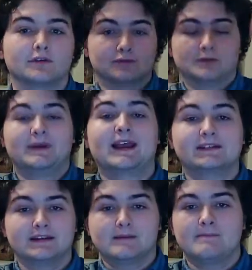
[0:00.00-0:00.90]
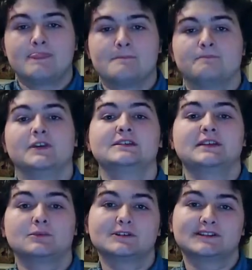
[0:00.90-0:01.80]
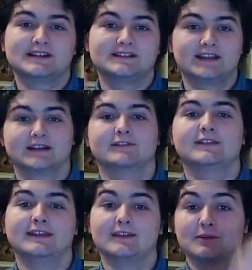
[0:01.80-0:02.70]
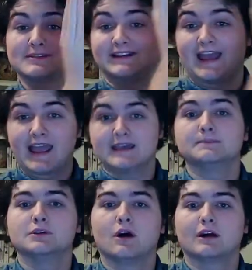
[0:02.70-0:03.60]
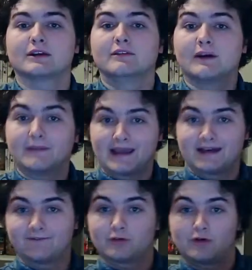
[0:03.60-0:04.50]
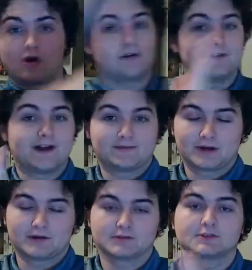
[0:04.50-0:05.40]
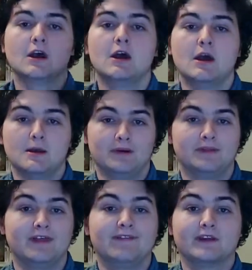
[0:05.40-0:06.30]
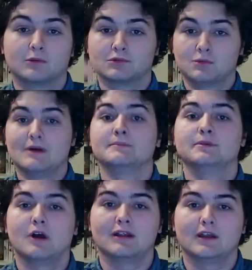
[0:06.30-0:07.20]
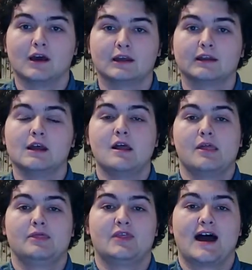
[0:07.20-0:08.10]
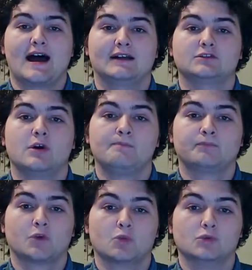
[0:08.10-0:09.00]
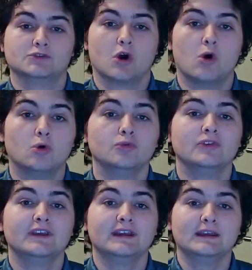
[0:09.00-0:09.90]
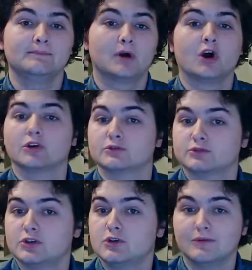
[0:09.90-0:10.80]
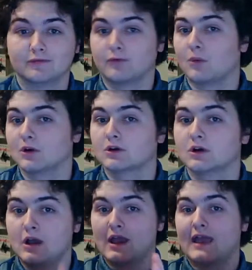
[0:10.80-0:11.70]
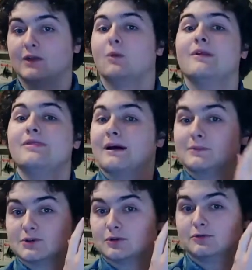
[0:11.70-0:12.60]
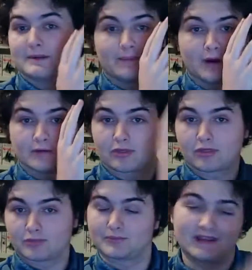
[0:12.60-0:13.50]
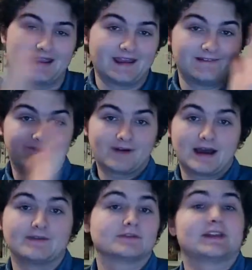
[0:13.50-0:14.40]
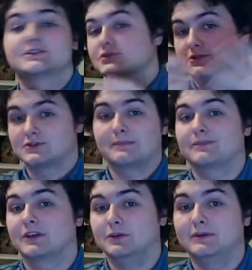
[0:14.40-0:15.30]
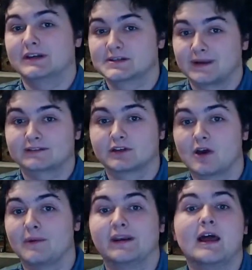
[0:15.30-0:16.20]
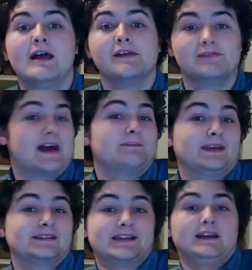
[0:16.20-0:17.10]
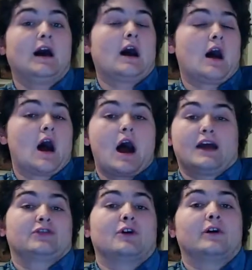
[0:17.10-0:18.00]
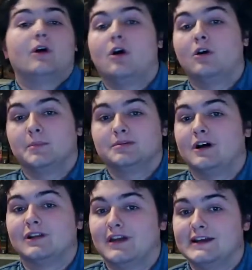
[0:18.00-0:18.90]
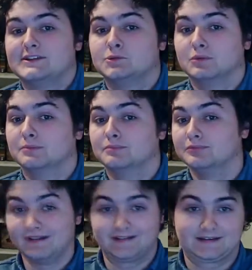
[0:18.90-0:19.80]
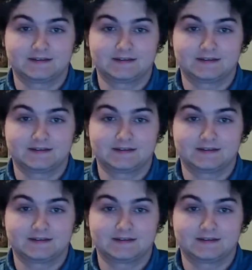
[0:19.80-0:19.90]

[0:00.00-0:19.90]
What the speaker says: for a big ending. This was distinctly, there was an A plot that we had for all 5 parts, but then there was one plot line that was only part 2 and 4, and one that was only part 3 and 5. So that's just something you can expect to go in. That being said, I thought all the plot lines were brilliant,